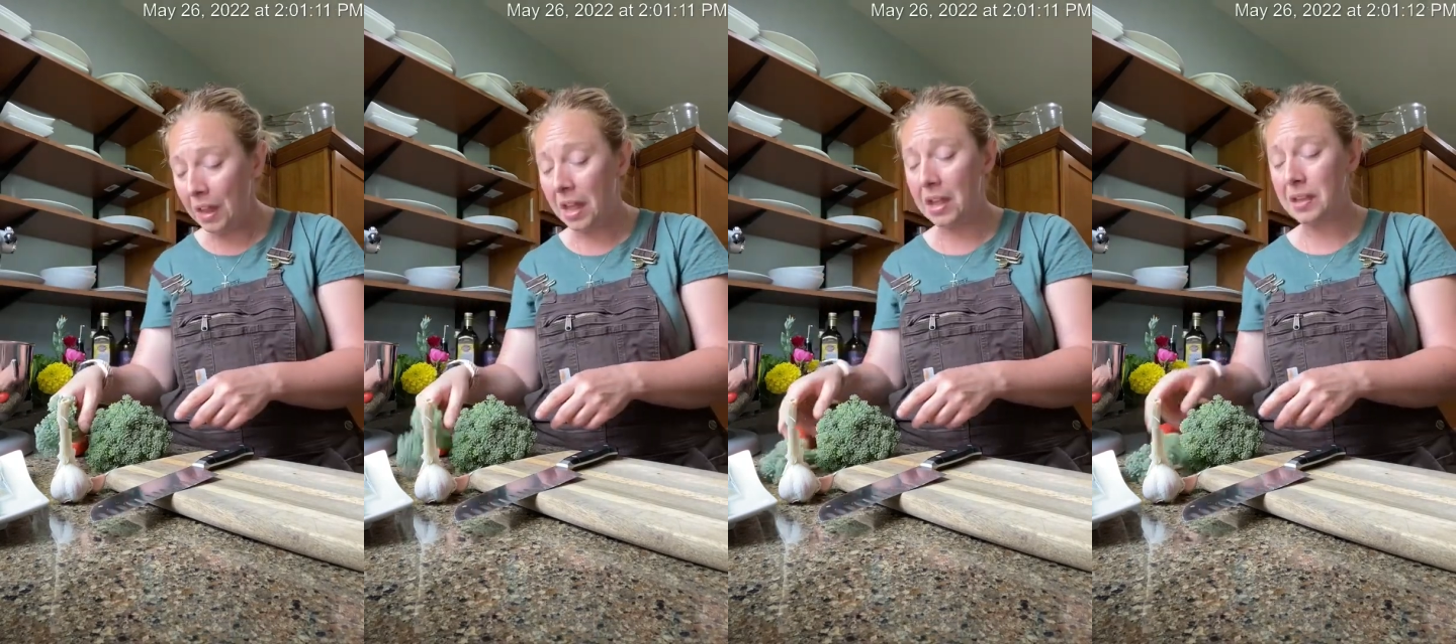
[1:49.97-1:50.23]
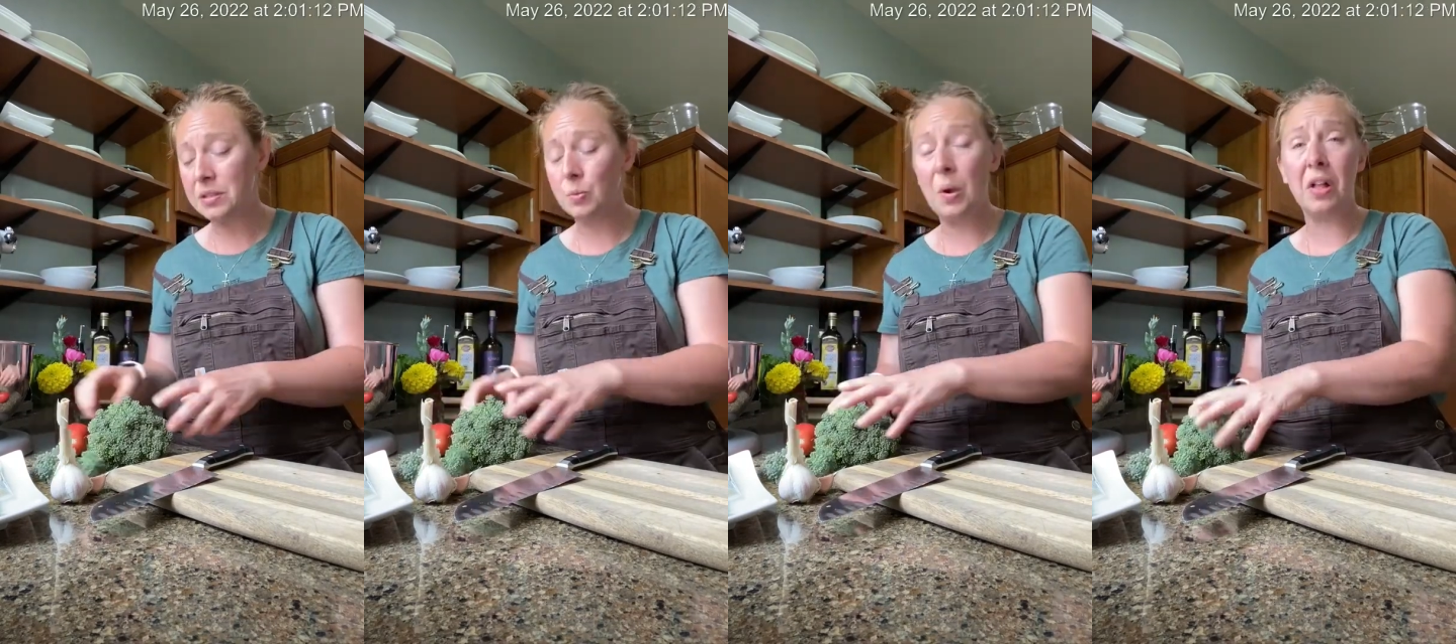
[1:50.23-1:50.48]

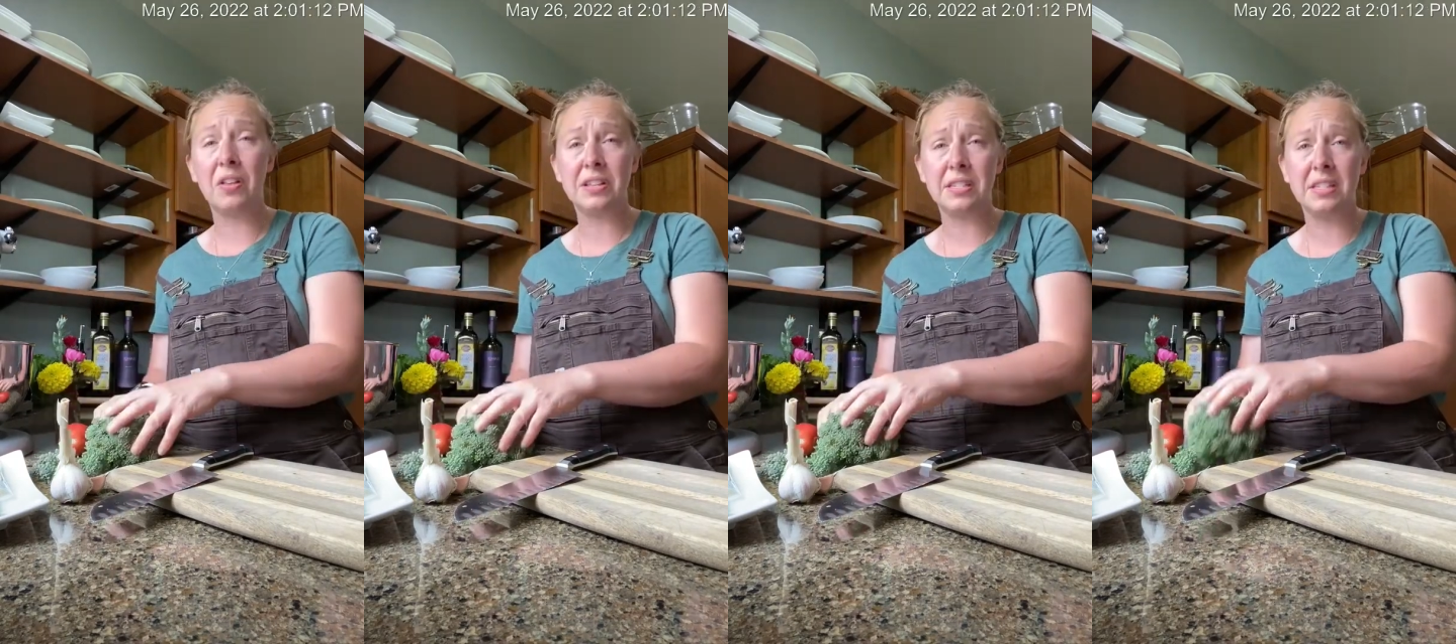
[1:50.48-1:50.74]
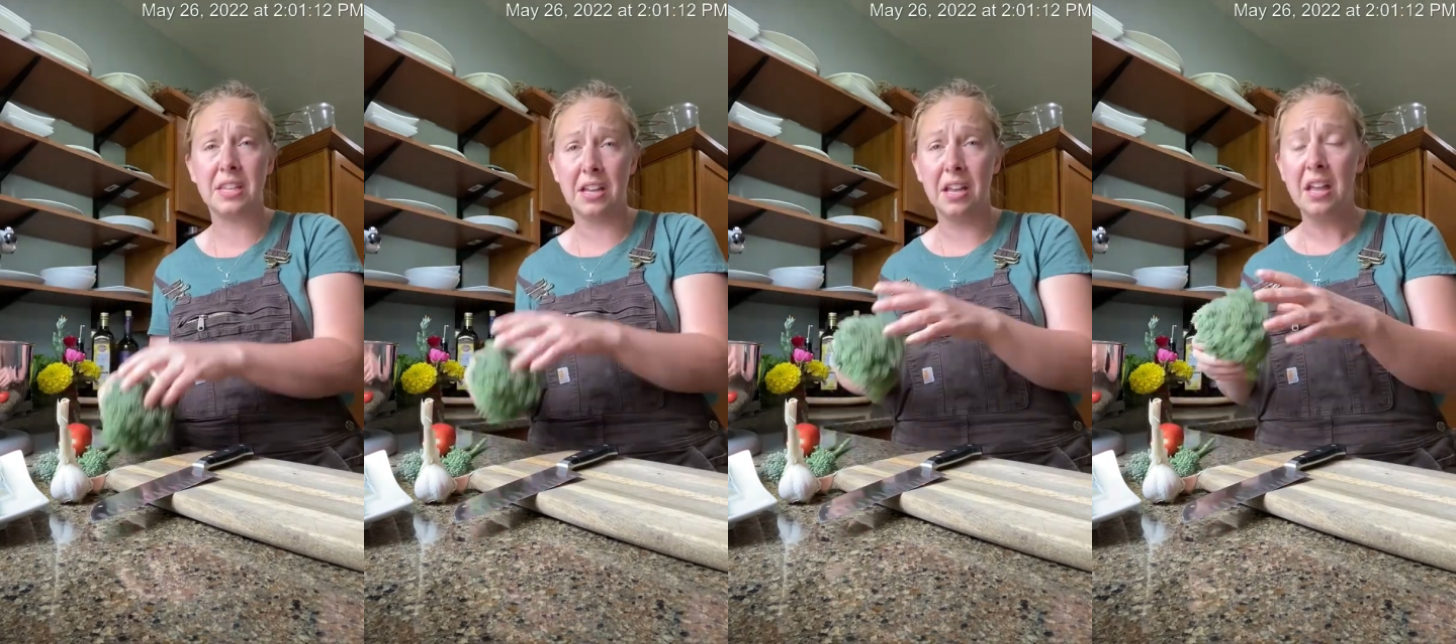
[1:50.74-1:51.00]
as well
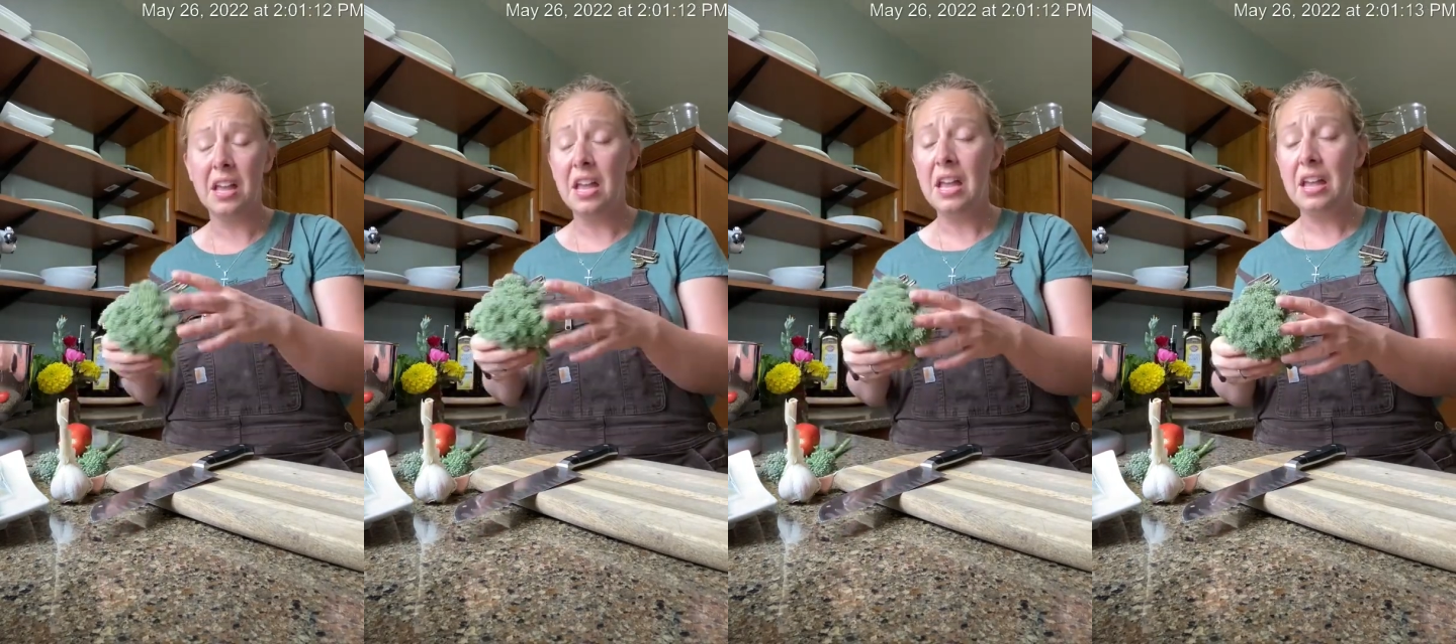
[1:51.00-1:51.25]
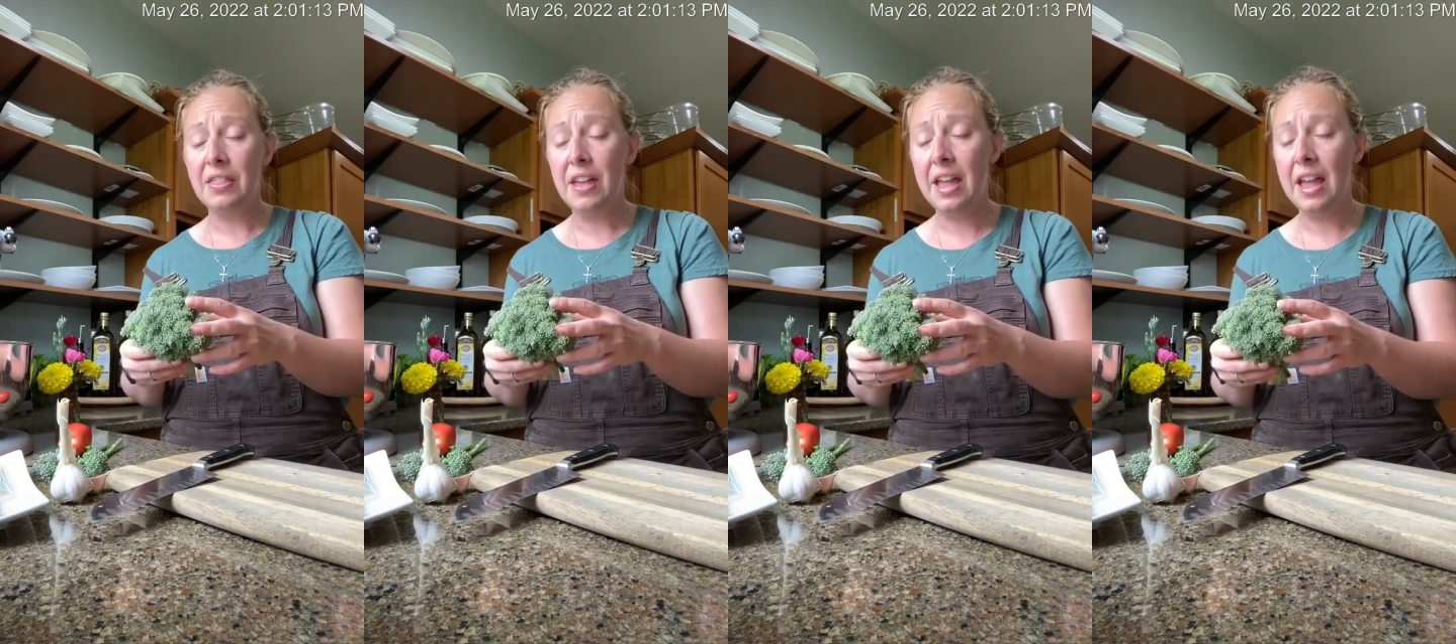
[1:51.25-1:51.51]
as the
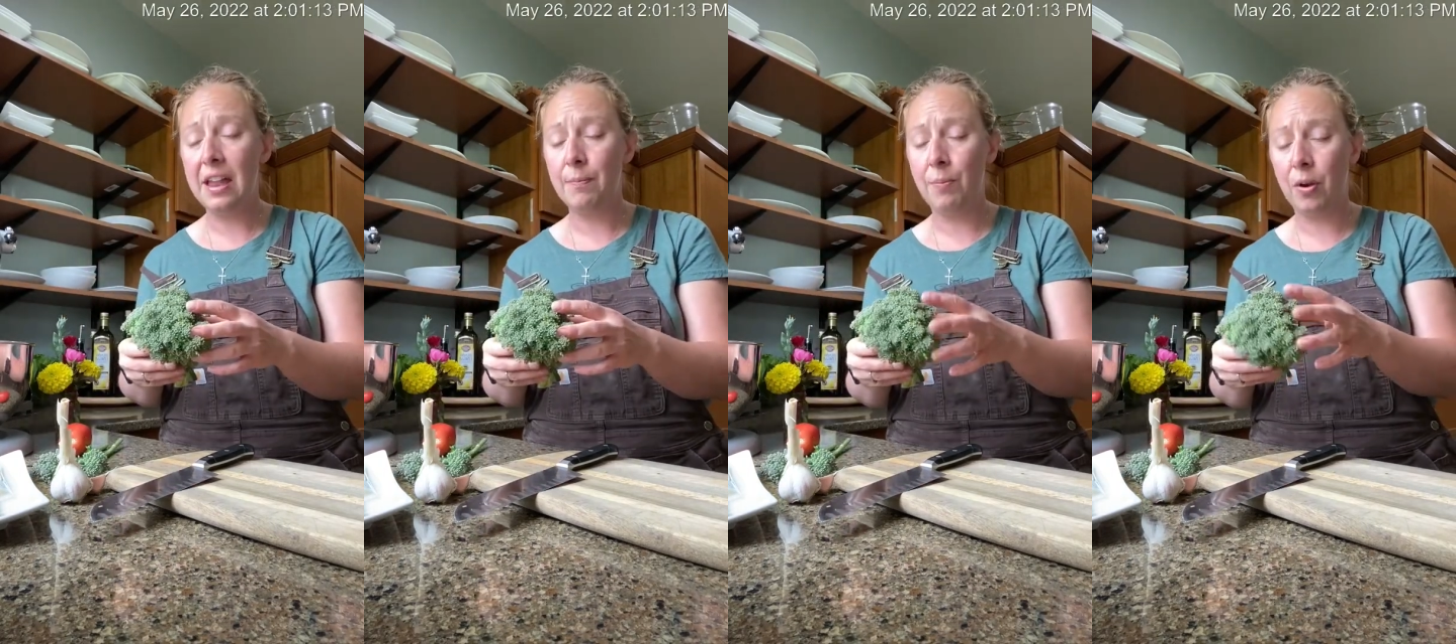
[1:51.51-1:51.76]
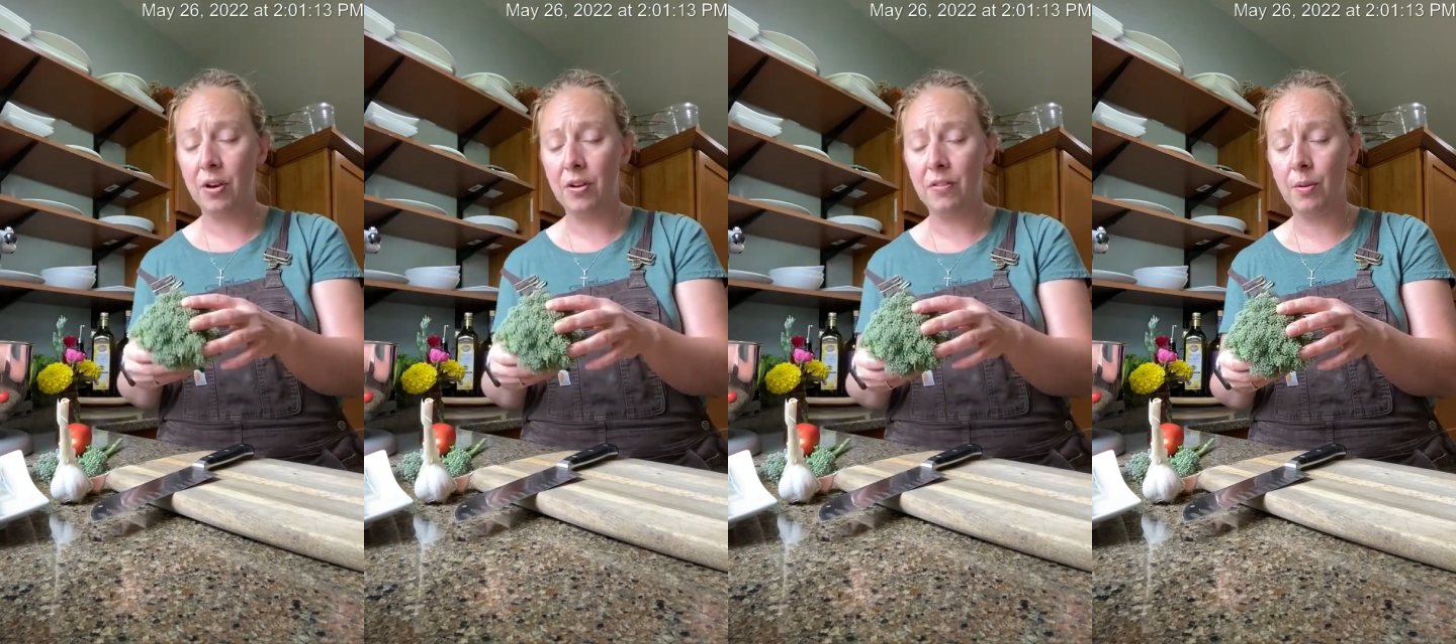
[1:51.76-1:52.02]
head
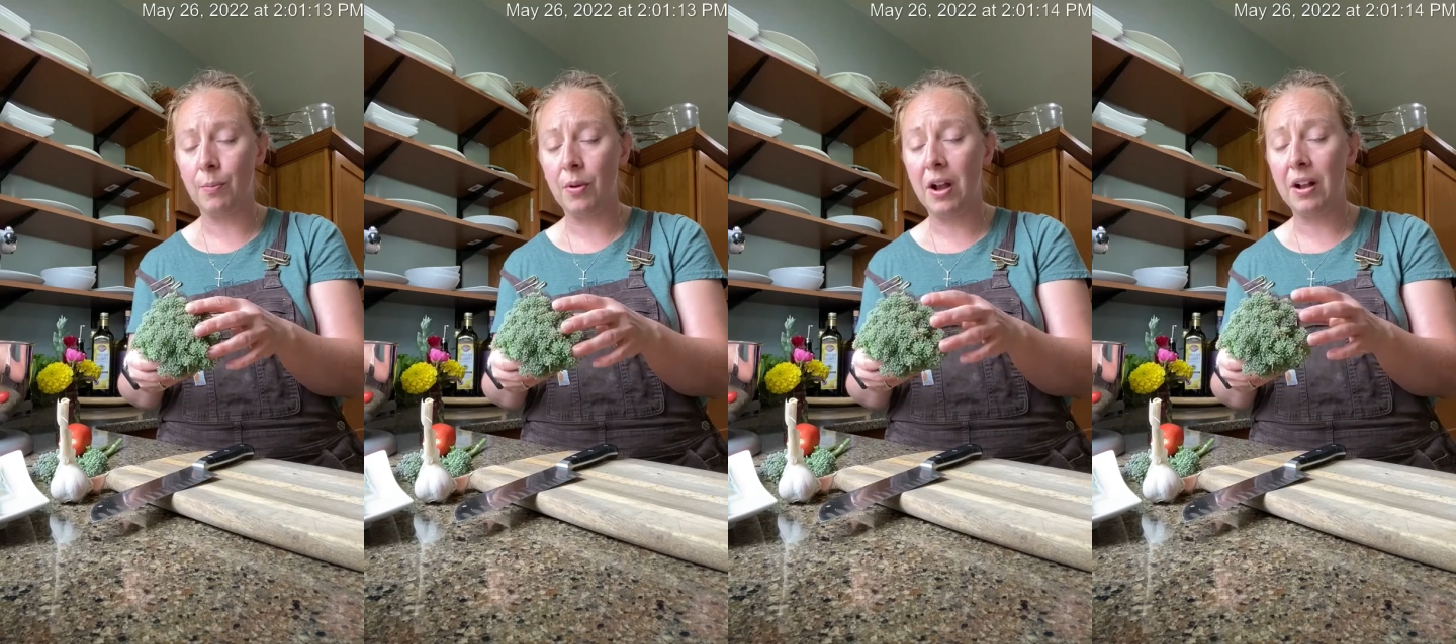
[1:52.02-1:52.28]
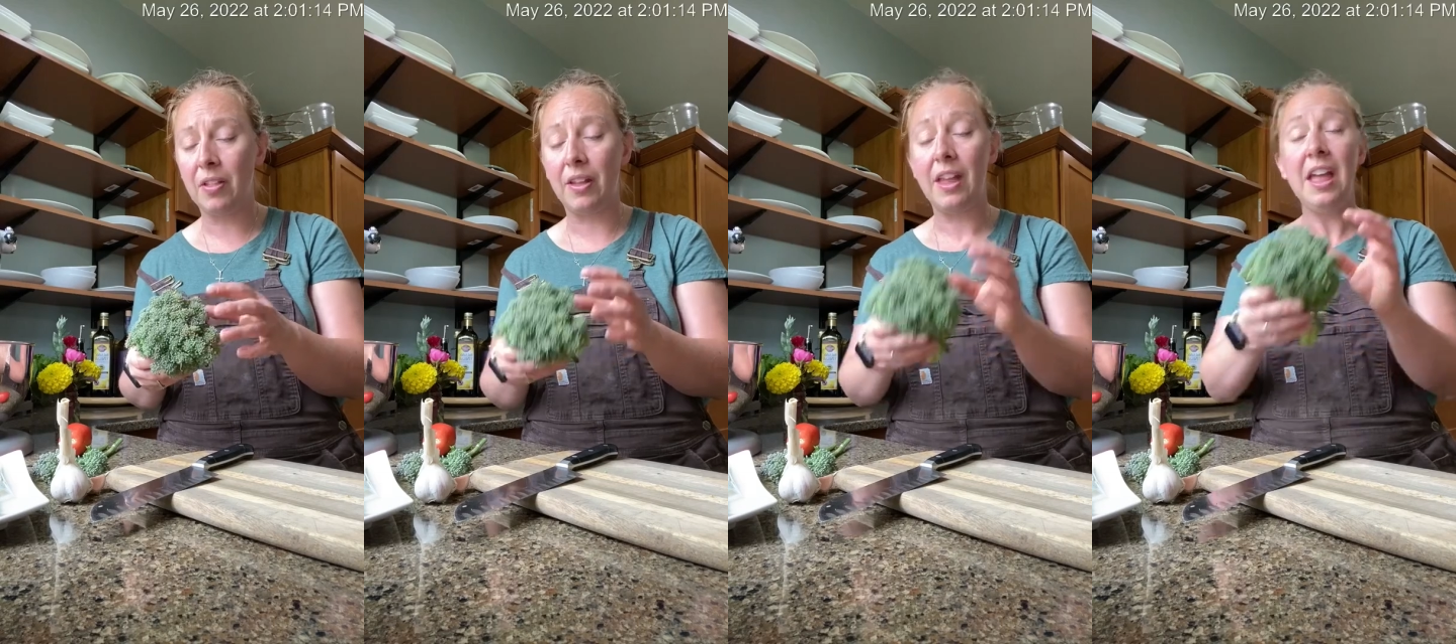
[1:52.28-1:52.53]
part of the
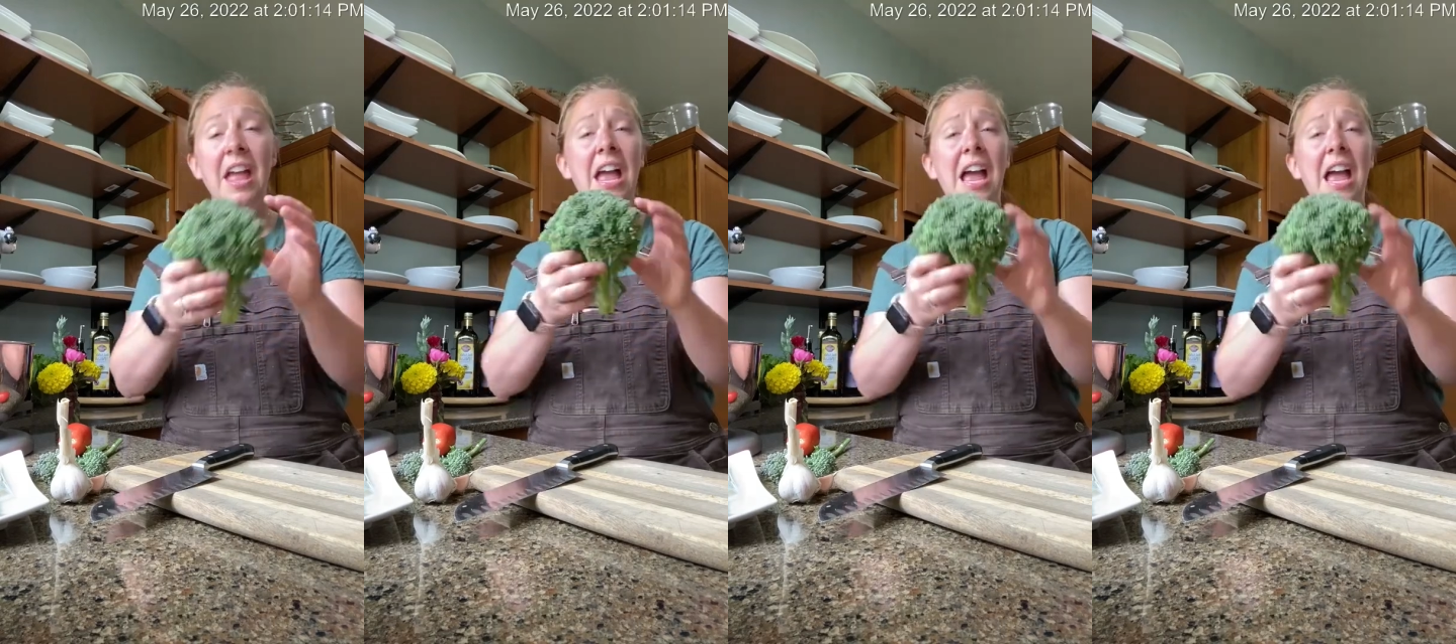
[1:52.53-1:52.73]
broccoli.